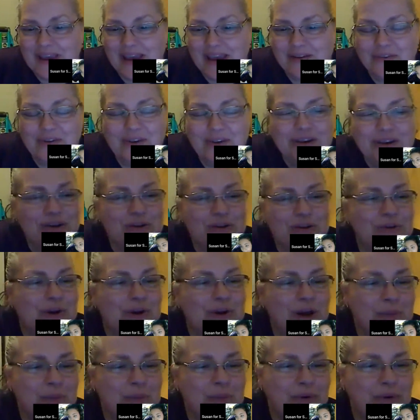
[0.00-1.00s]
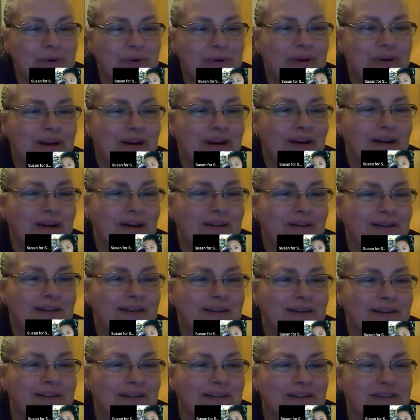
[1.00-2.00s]
have a newcomer
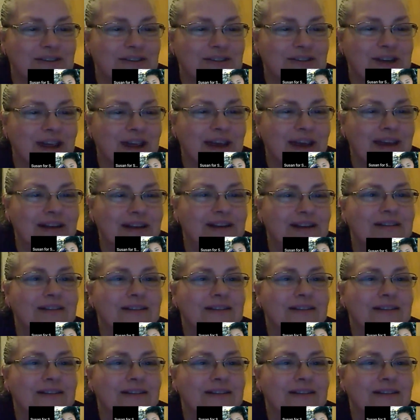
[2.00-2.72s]
in the chat,